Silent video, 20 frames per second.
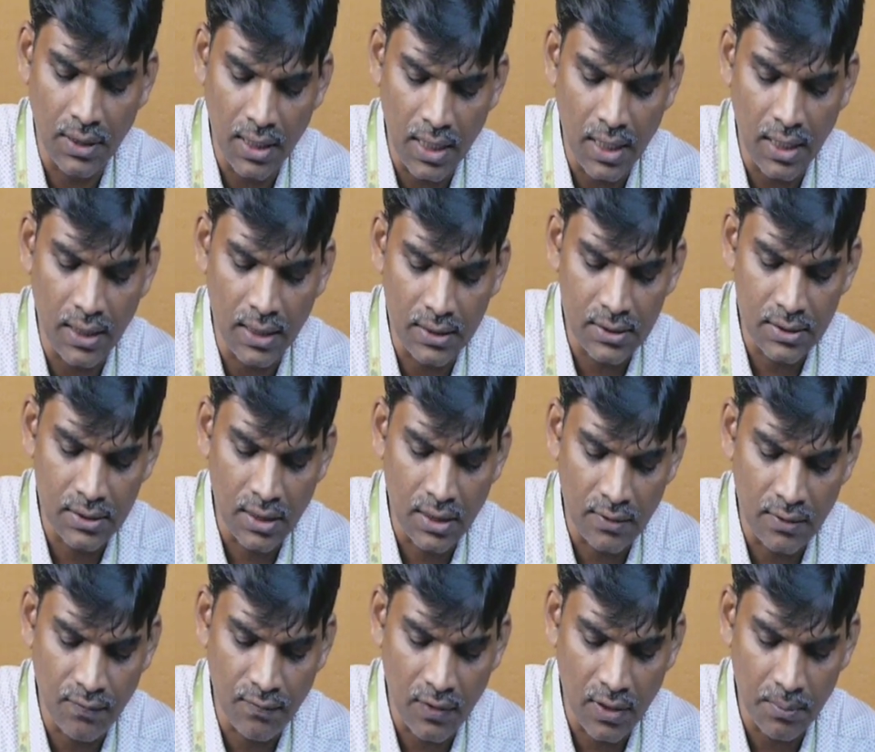energy,
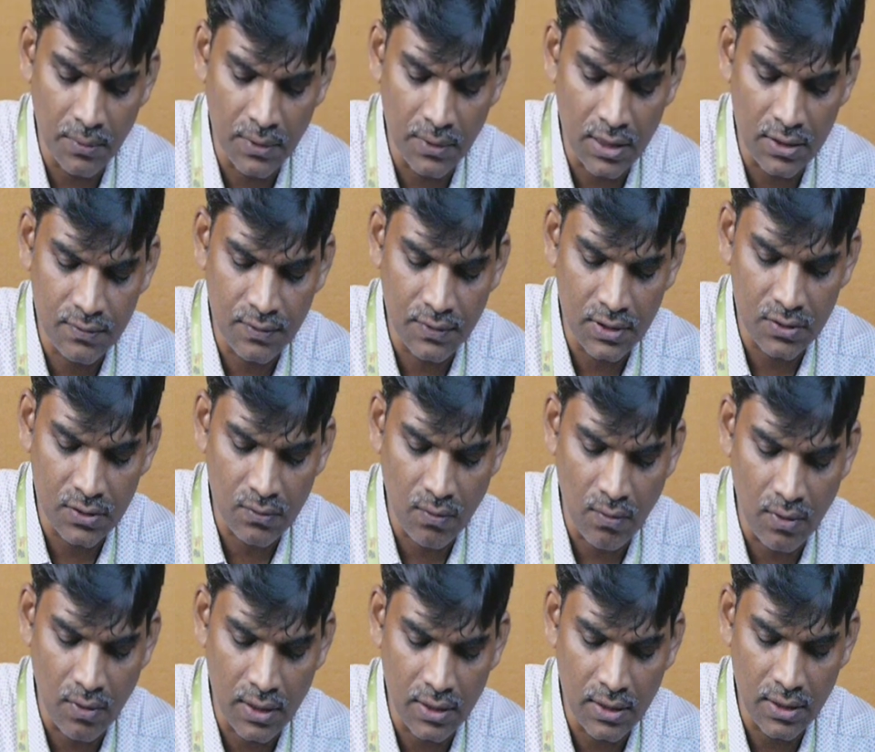that formula, that is why it is
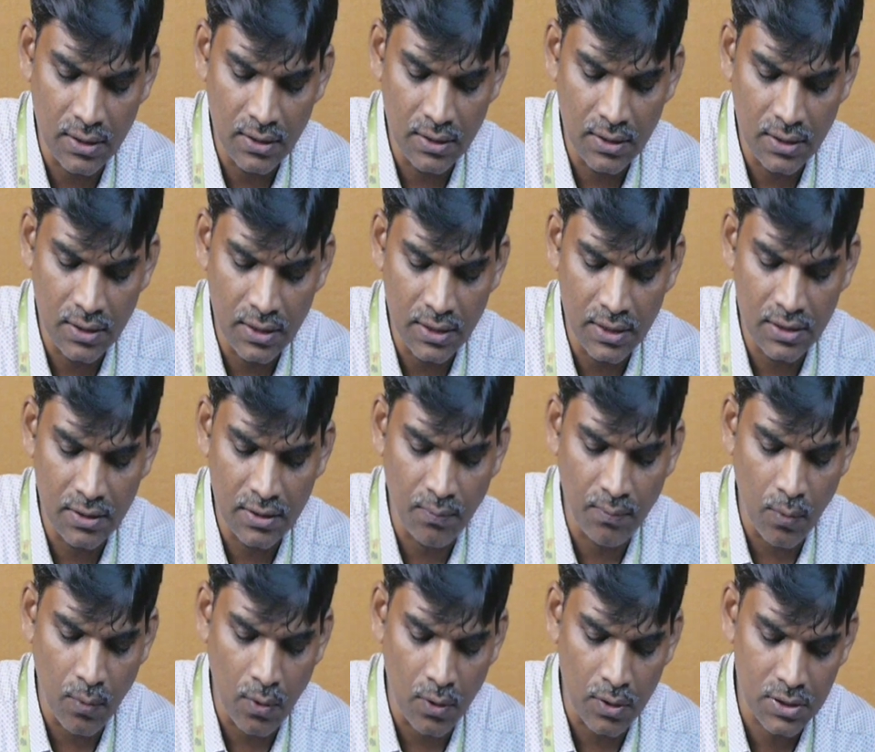called as it is a
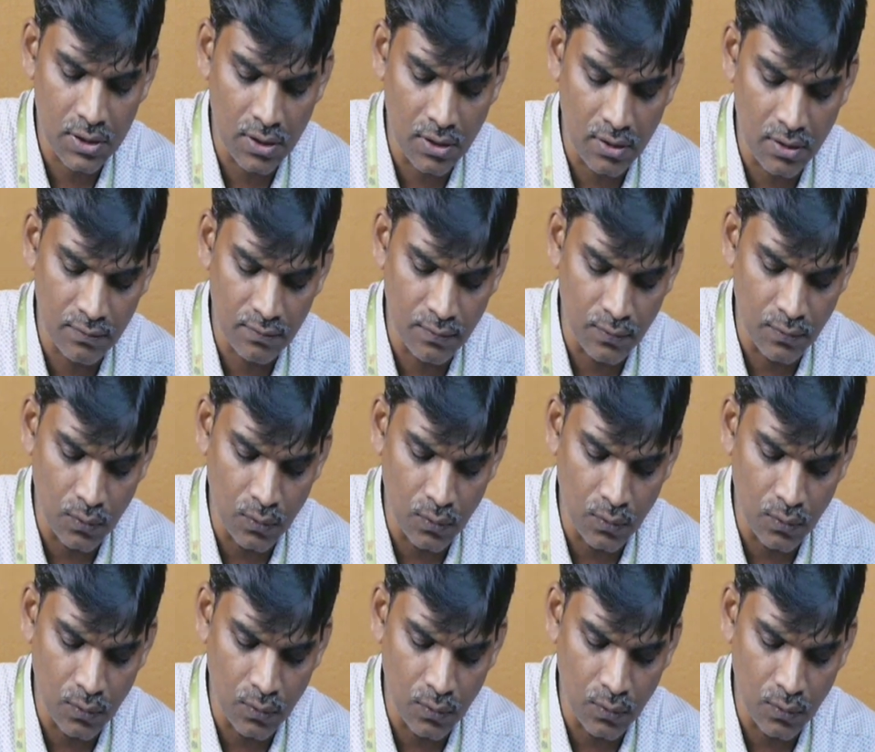portion of